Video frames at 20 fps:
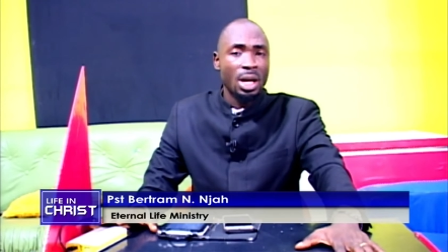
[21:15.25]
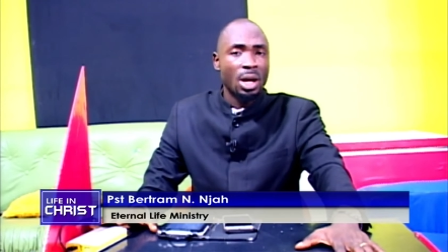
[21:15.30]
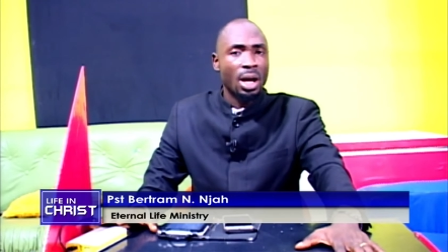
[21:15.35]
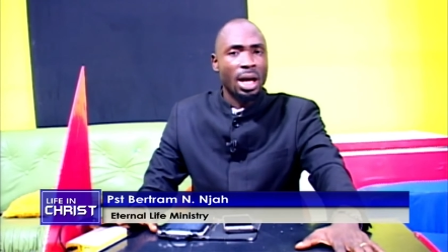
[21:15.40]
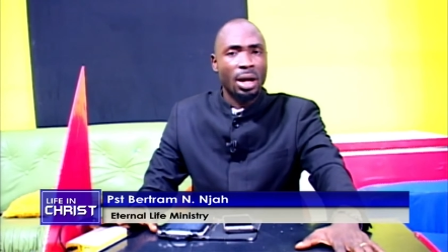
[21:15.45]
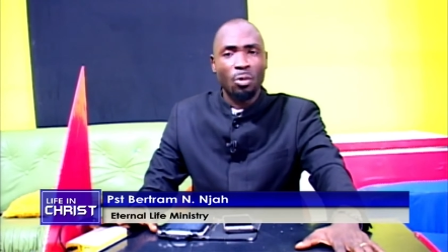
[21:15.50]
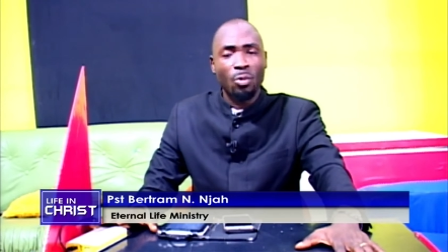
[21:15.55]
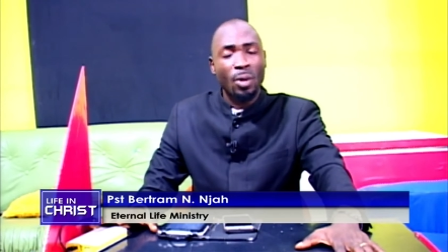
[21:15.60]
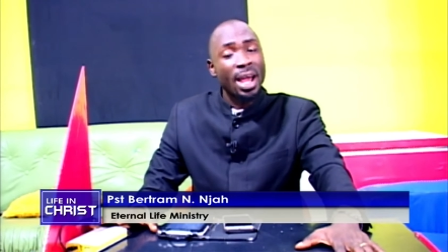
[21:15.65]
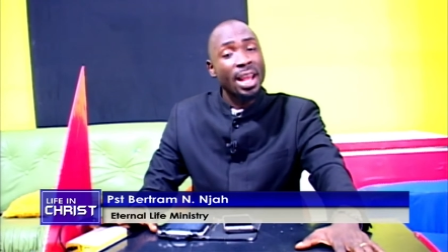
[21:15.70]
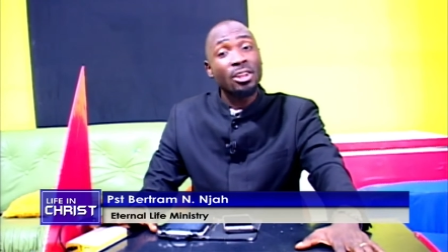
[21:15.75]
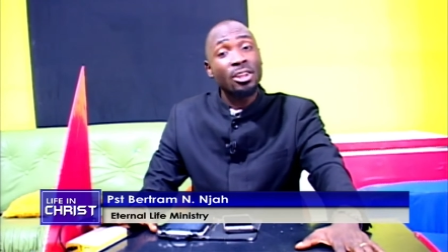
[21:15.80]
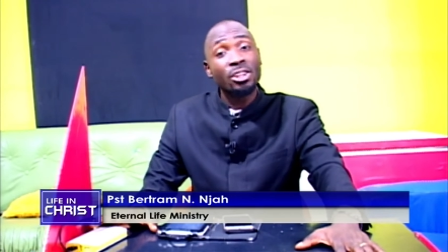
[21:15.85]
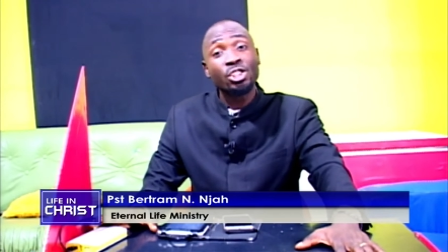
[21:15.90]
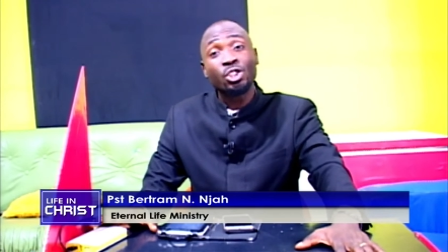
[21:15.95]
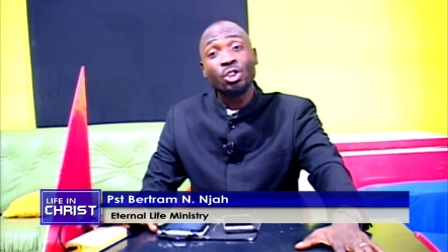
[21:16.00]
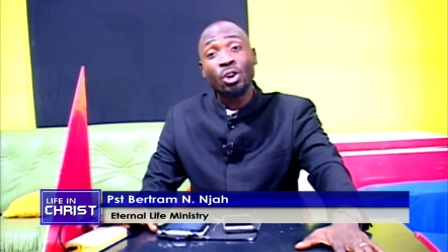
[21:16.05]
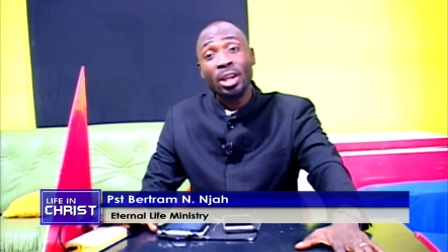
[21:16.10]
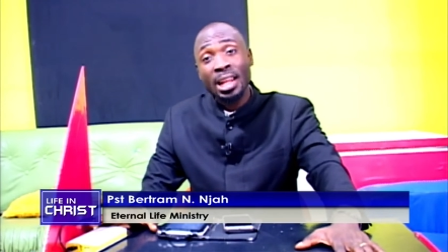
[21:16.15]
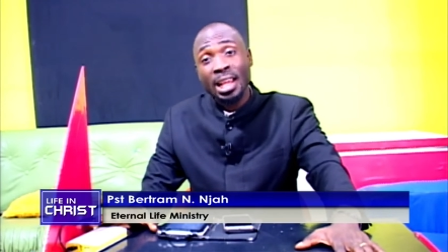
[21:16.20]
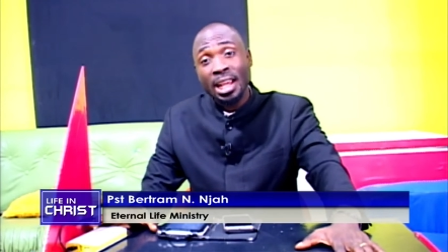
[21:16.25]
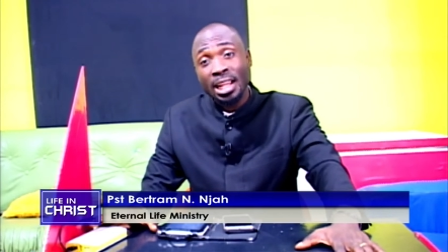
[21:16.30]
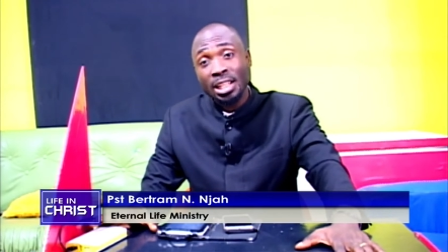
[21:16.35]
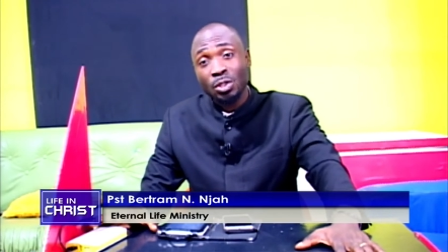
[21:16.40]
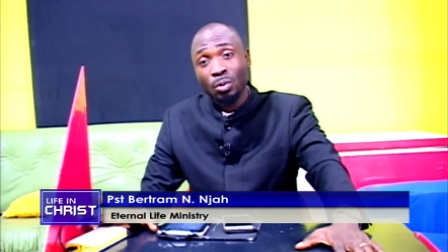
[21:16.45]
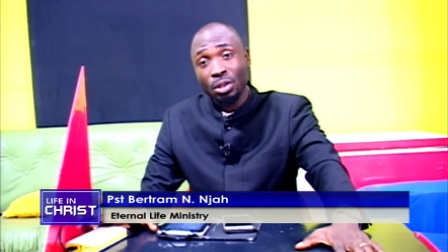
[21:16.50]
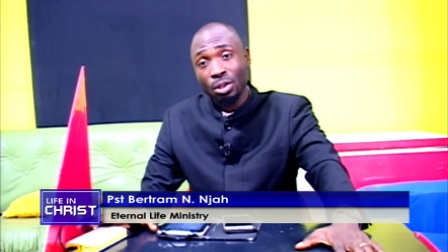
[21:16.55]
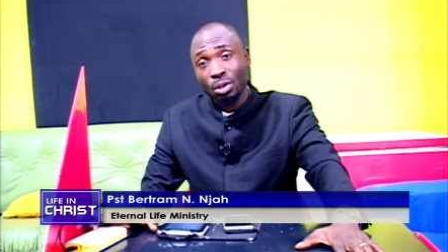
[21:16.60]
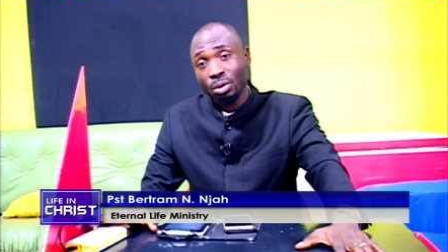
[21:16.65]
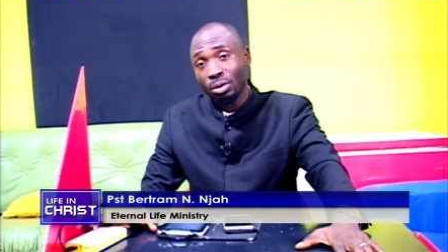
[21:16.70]
And why not join heads
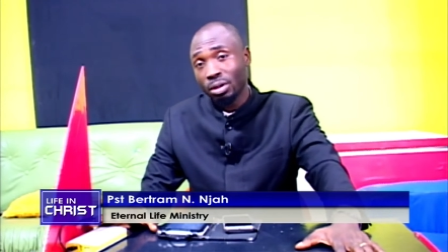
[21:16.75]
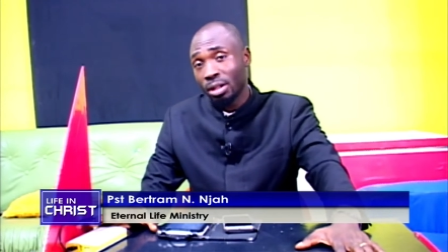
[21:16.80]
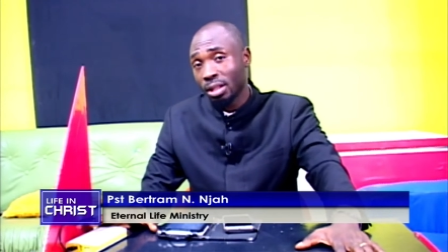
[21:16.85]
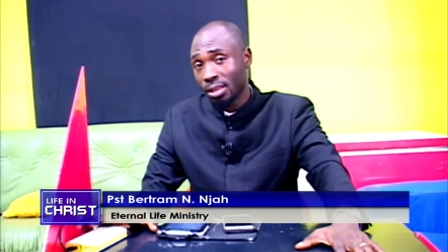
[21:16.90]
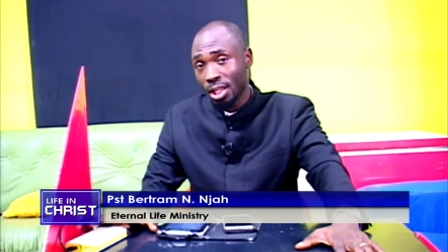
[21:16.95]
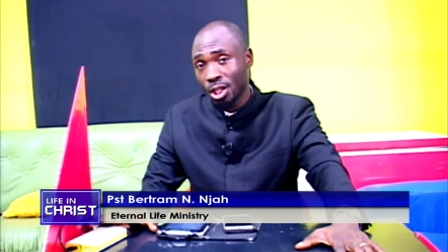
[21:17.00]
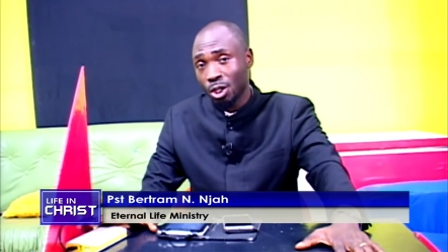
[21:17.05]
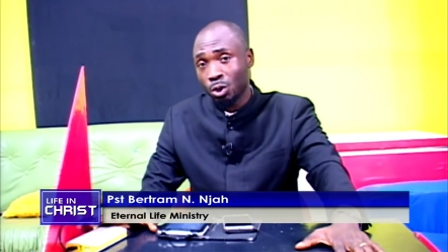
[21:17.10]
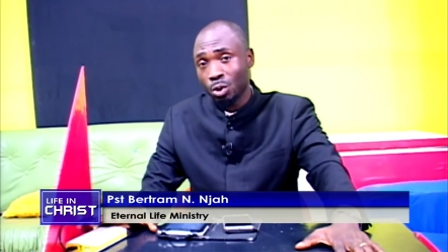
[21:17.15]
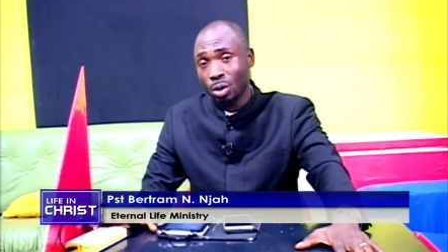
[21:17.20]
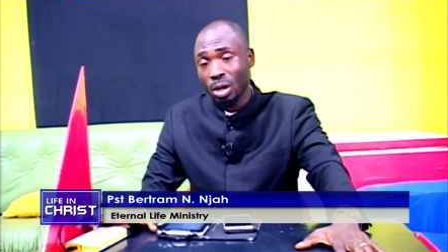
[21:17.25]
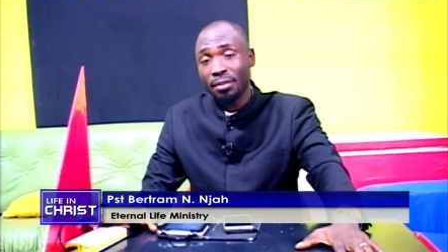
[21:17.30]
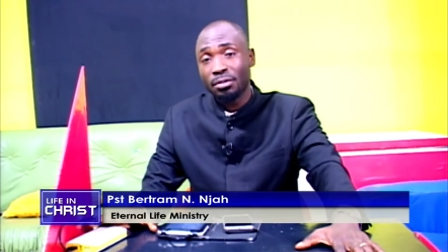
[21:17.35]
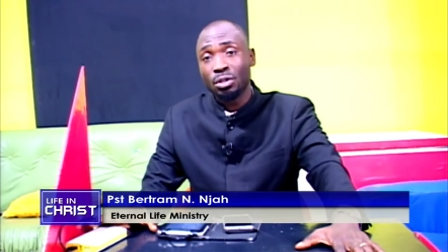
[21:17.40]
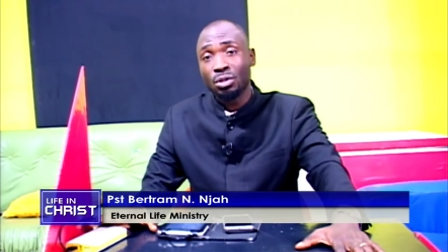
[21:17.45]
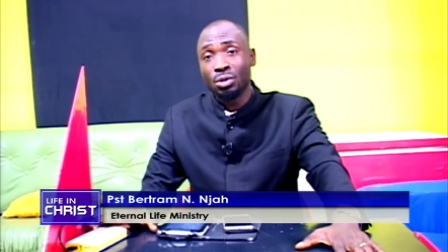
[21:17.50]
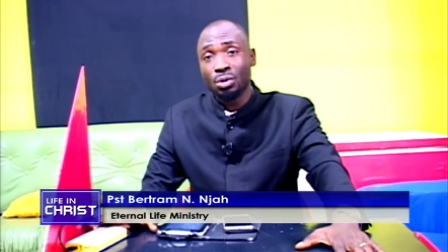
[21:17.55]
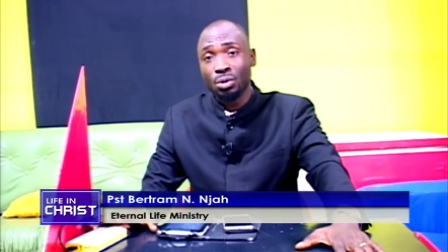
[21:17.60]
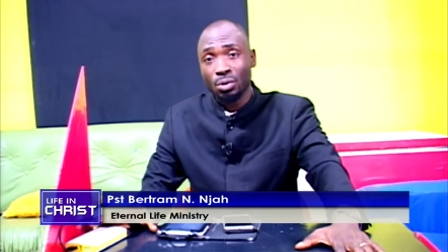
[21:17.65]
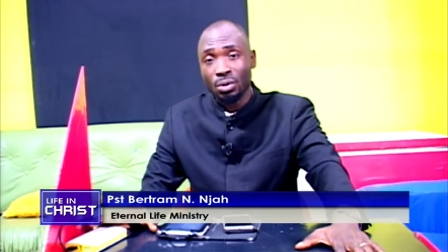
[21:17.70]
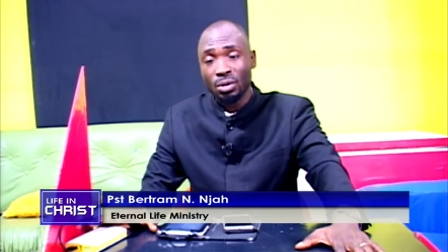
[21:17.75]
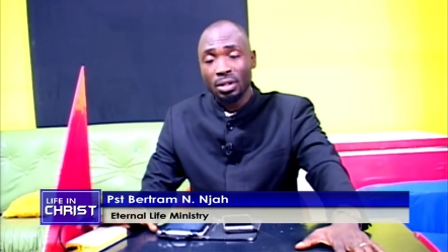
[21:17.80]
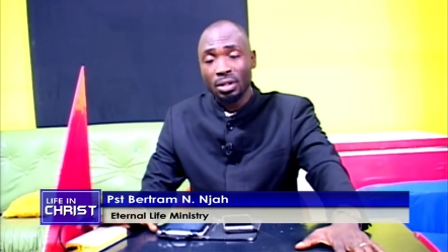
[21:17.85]
with you on the things you have to do?